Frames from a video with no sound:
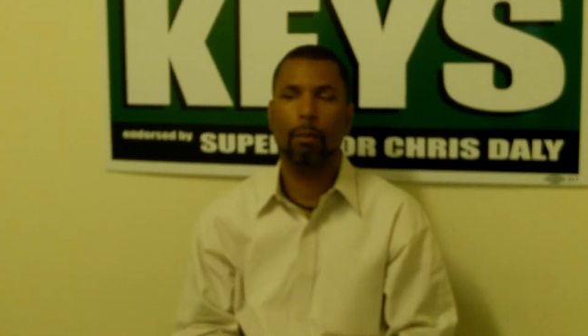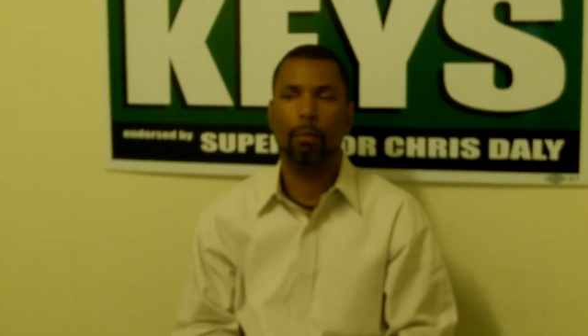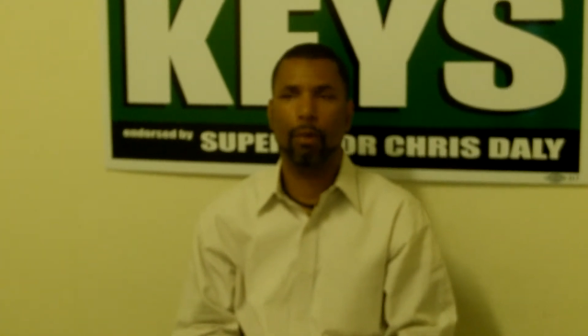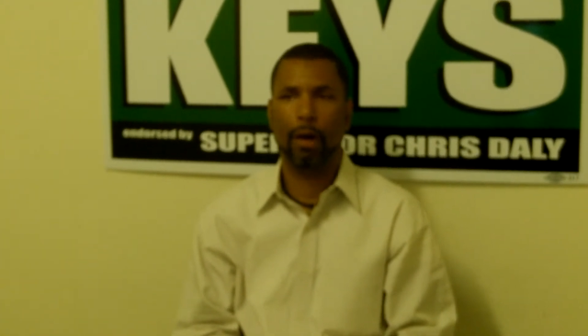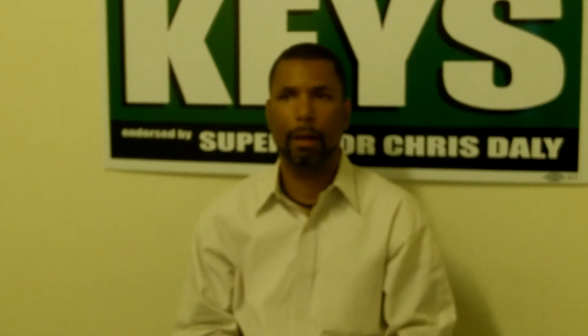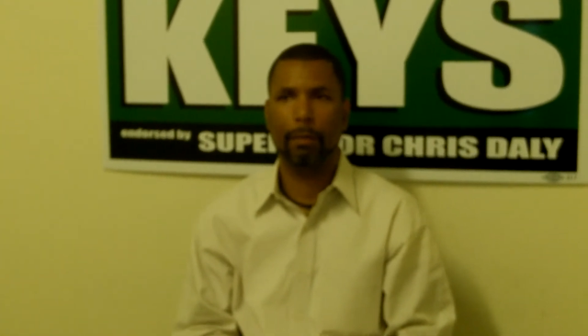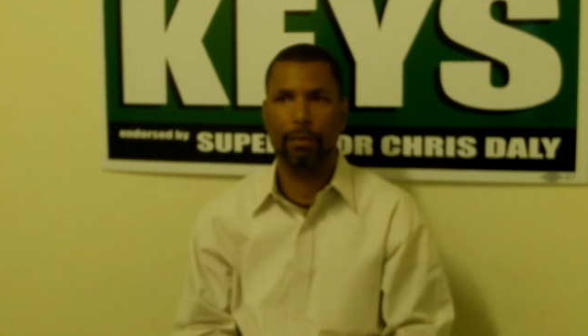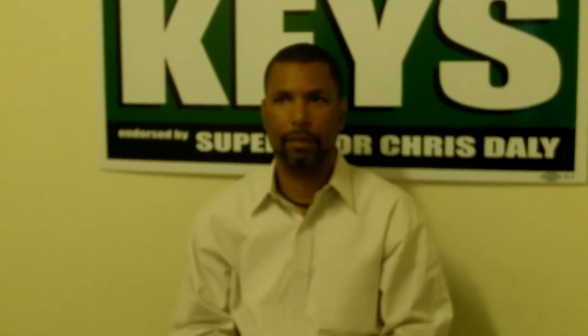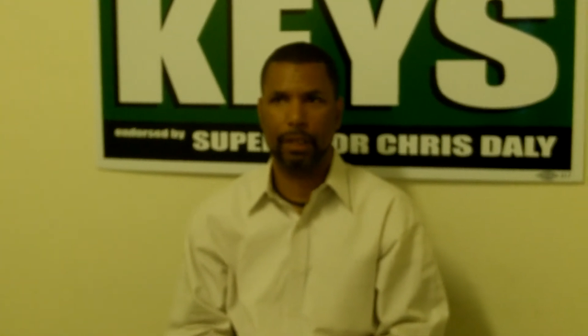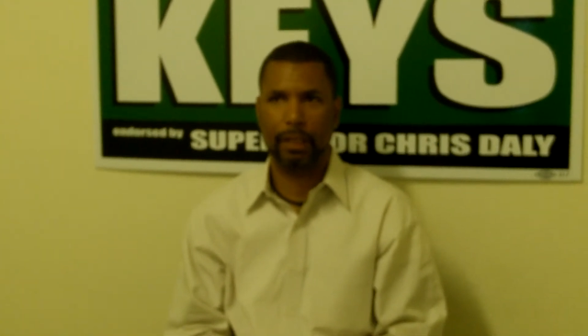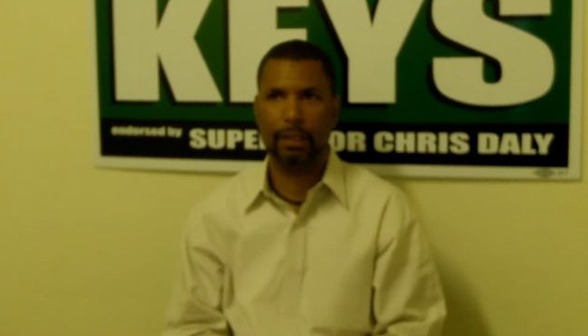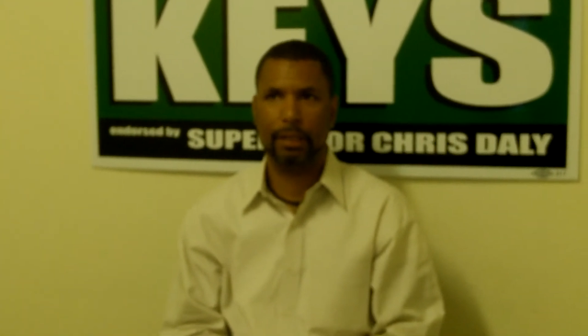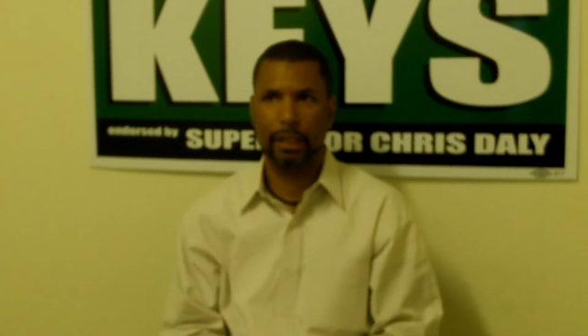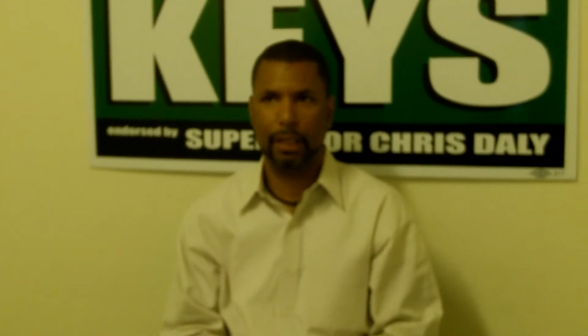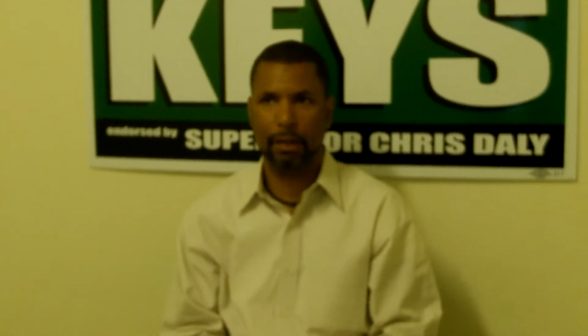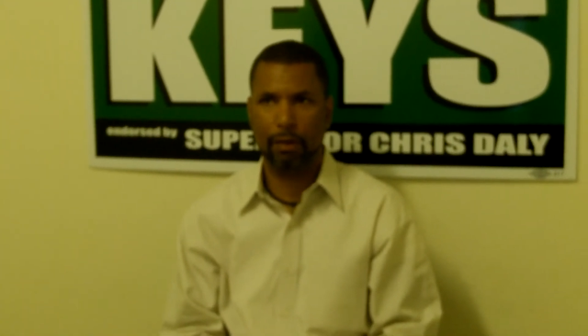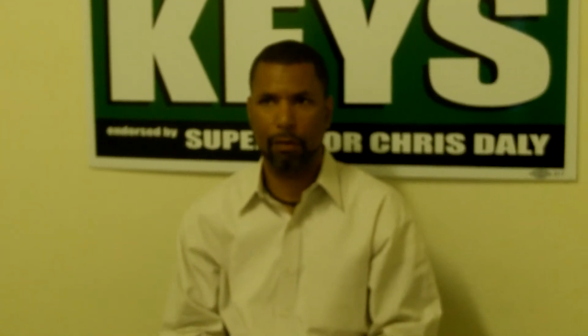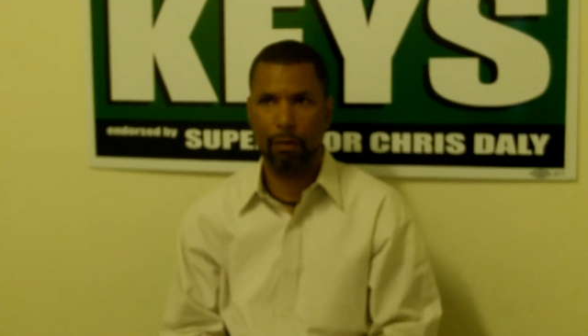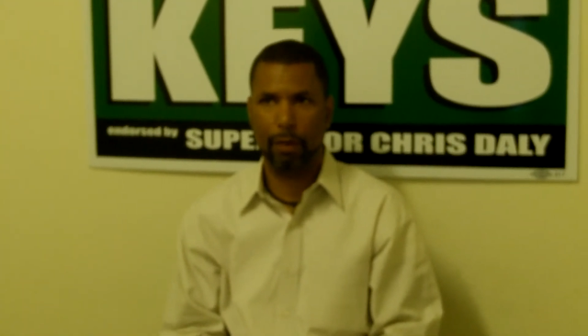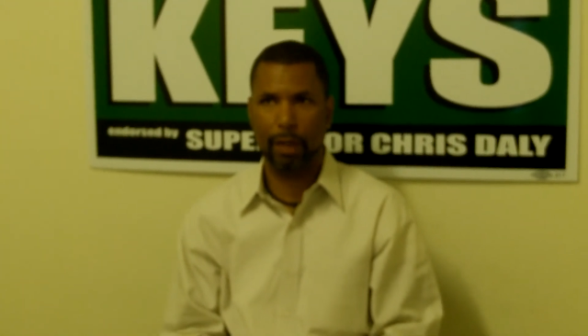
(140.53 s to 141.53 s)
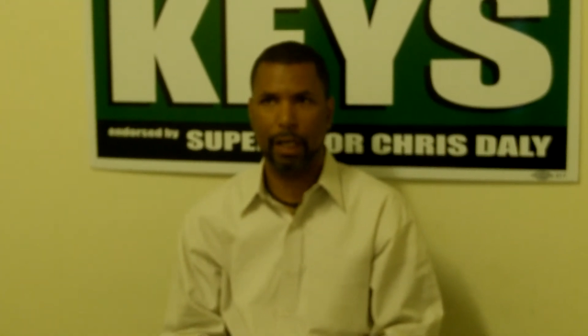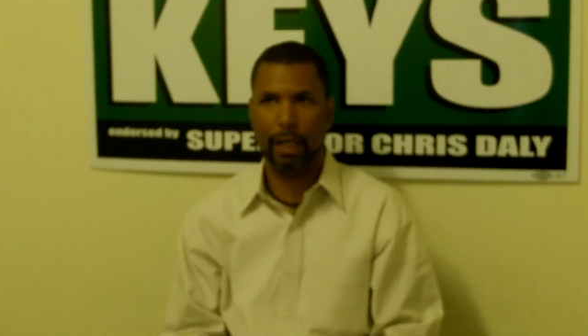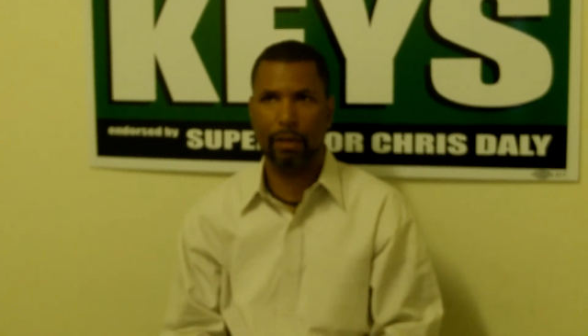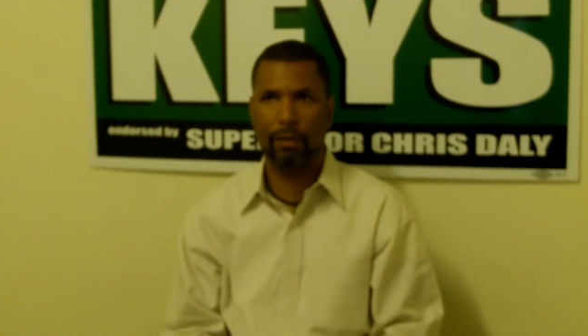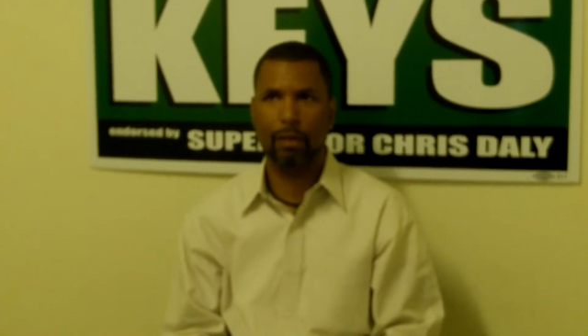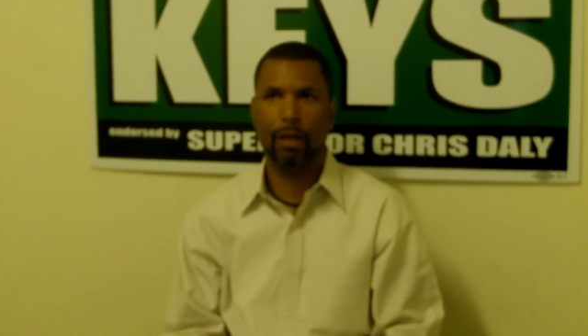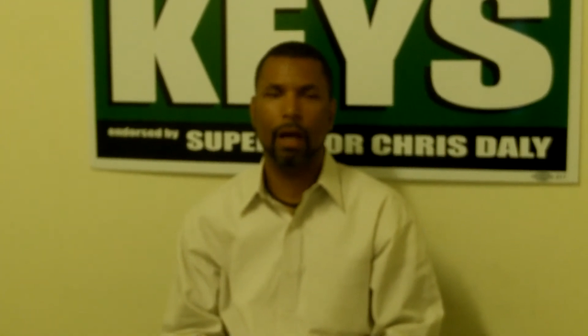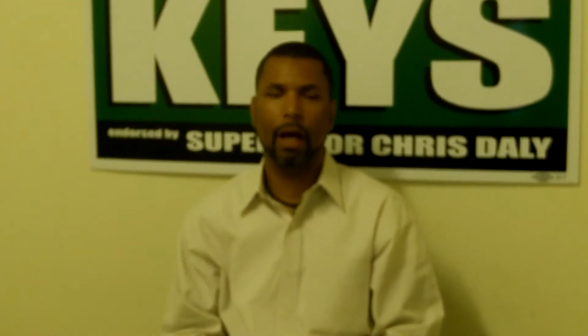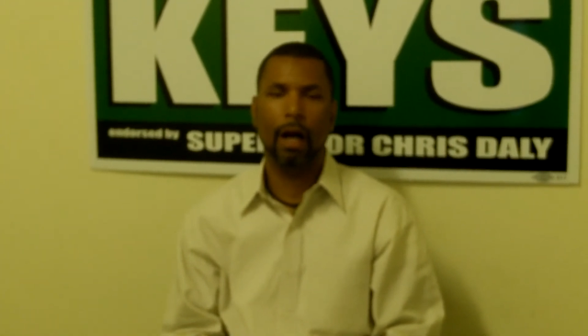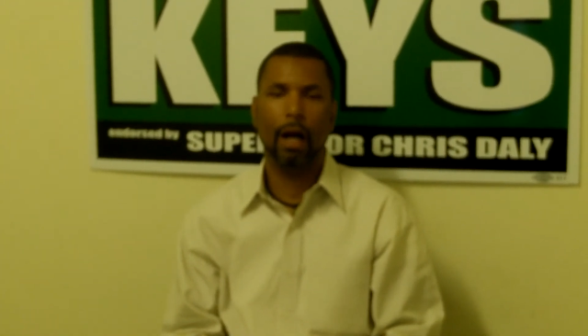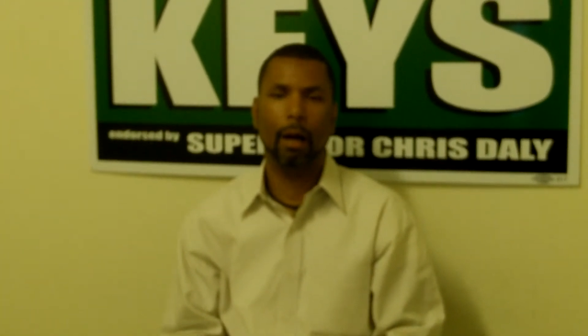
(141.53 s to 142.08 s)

Prop 63's